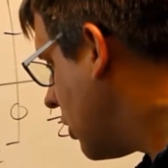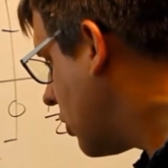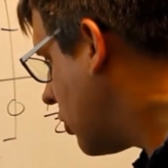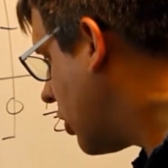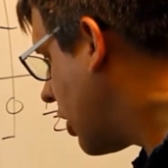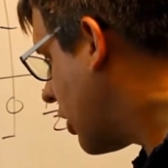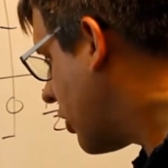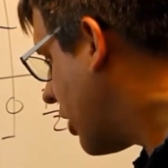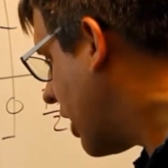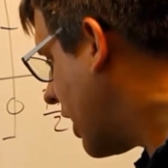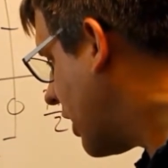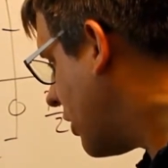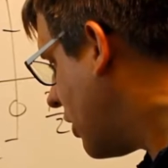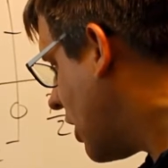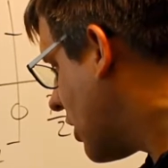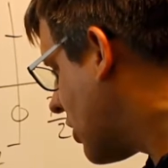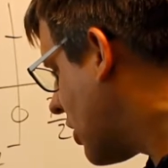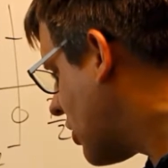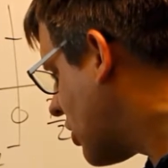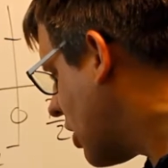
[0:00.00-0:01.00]
look like
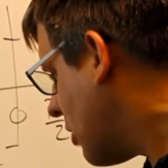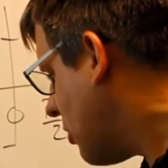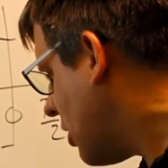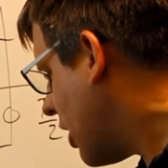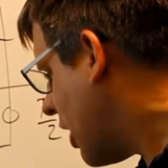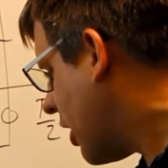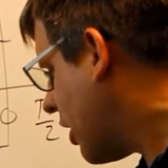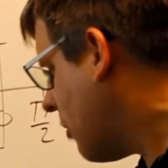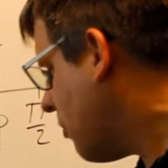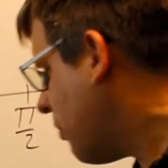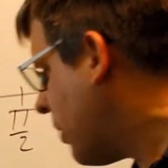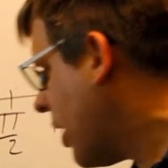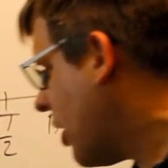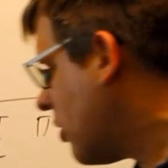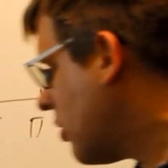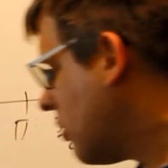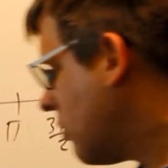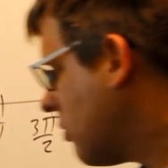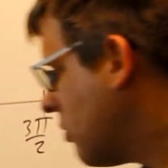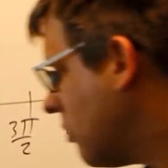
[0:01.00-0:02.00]
this. It's going to be like a
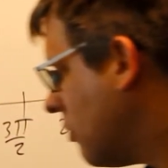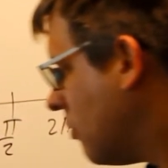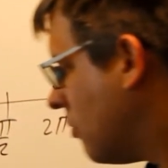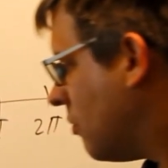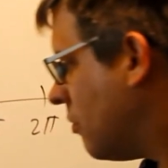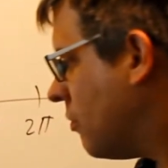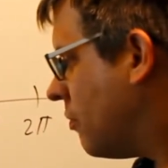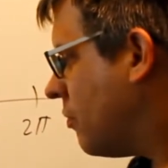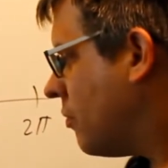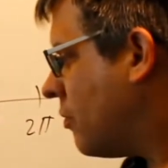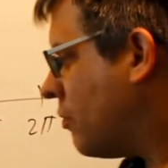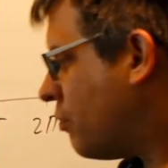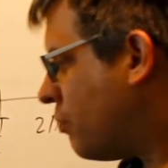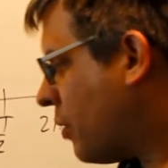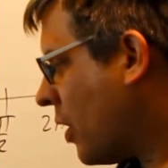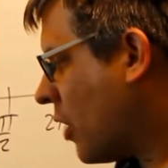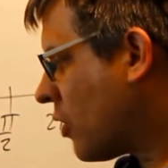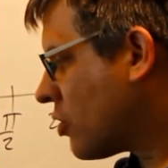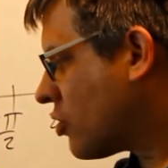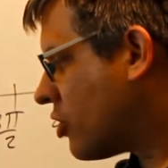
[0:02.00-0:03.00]
bell,
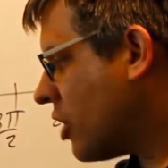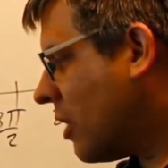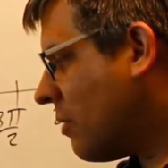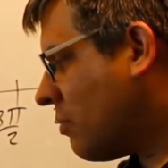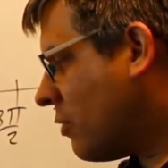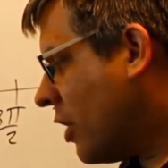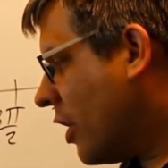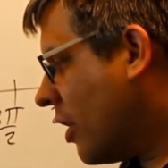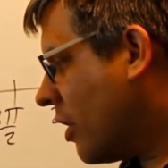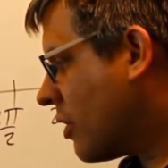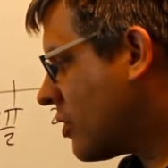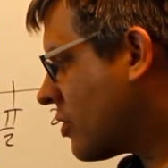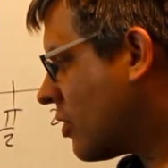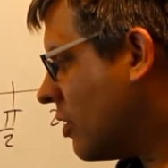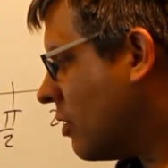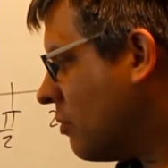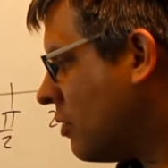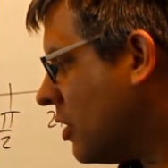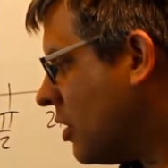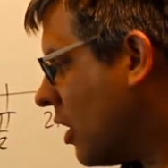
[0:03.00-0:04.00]
bell shape there. It's
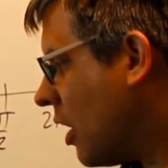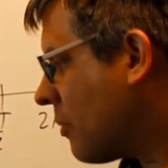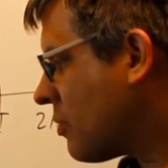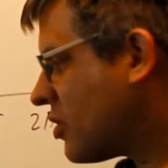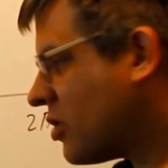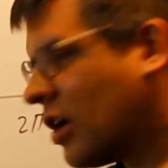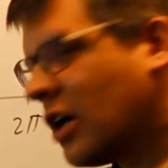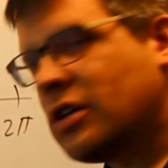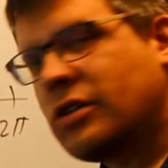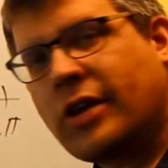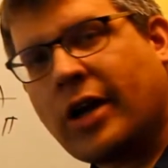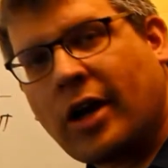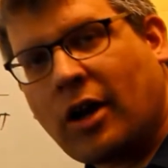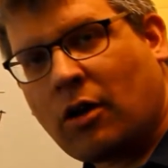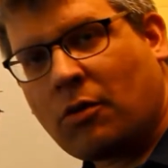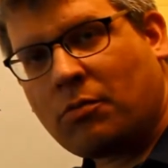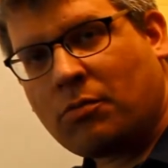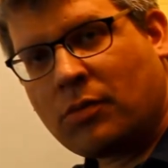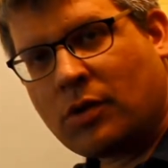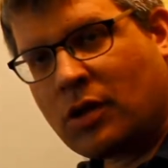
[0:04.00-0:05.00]
going to be upside
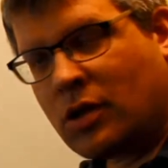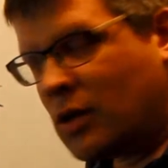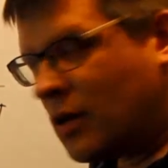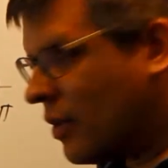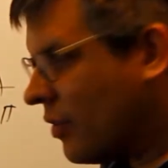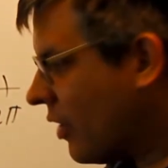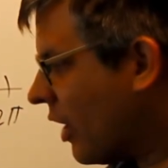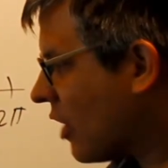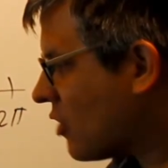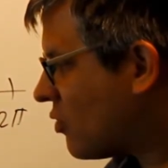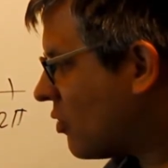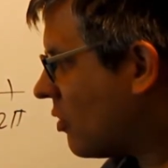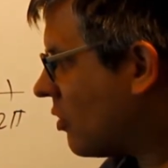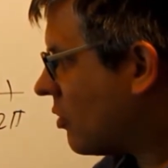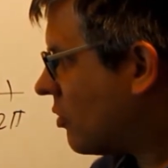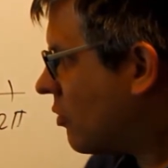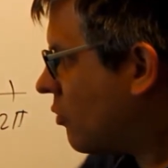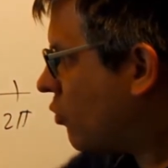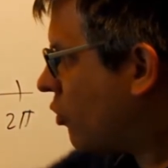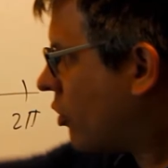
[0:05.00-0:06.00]
down. That's what
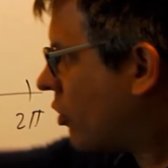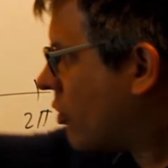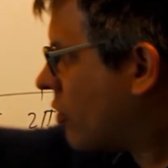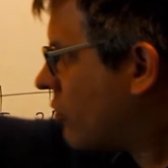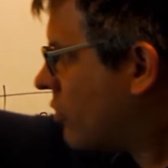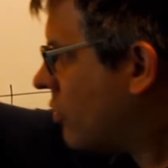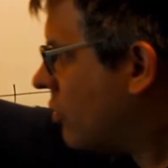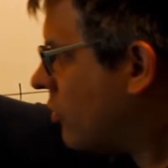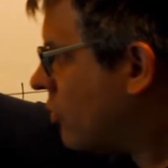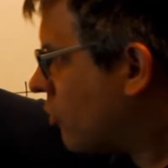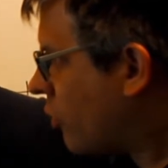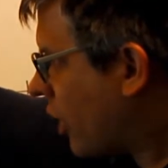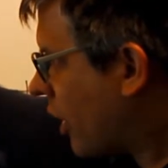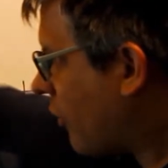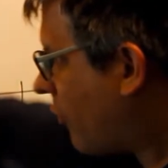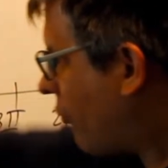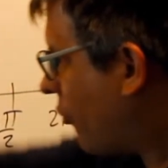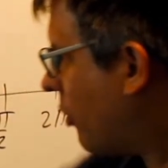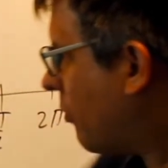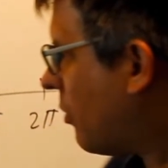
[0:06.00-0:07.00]
it'll, what it'll do when
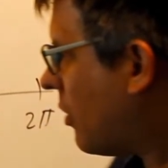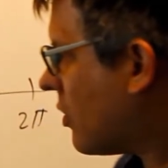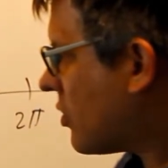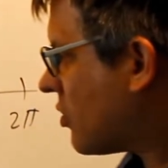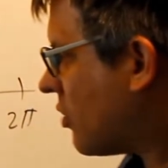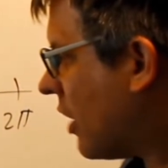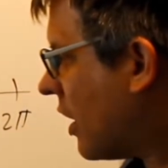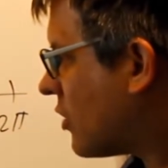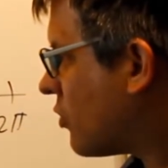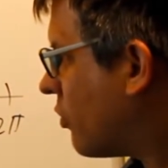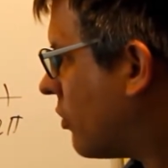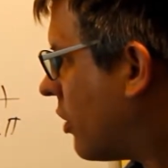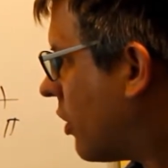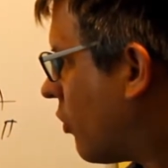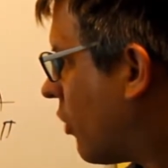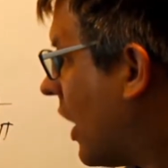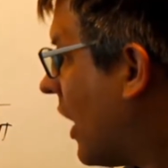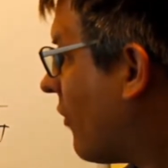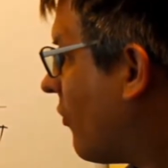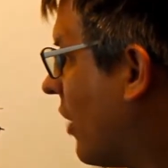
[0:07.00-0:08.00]
I flip it. So that's what the
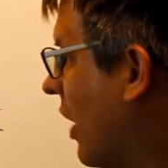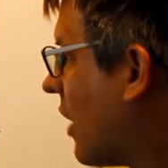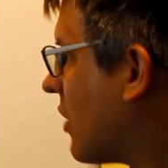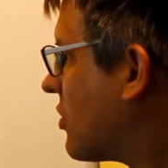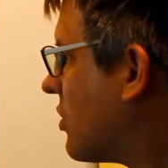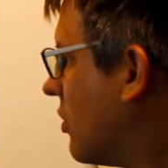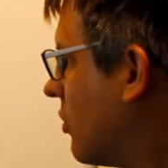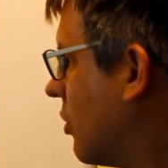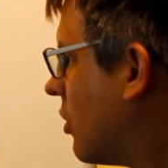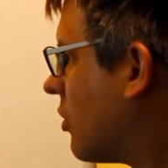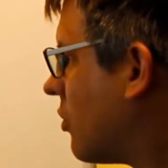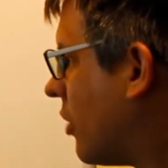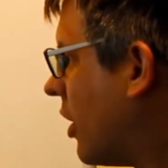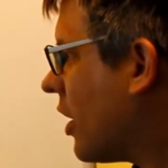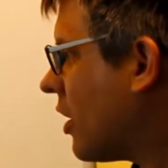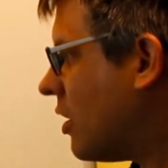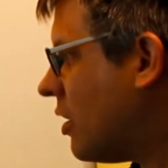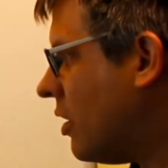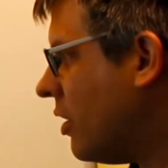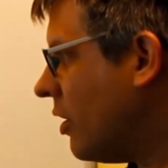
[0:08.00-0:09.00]
graph has to look
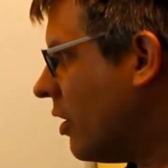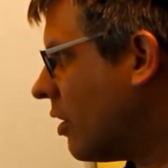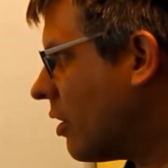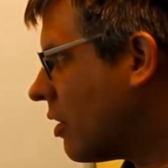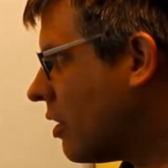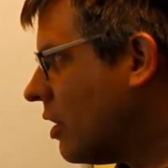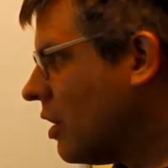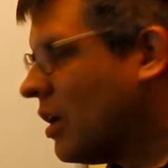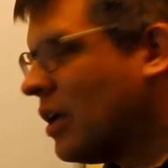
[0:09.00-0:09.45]
like here.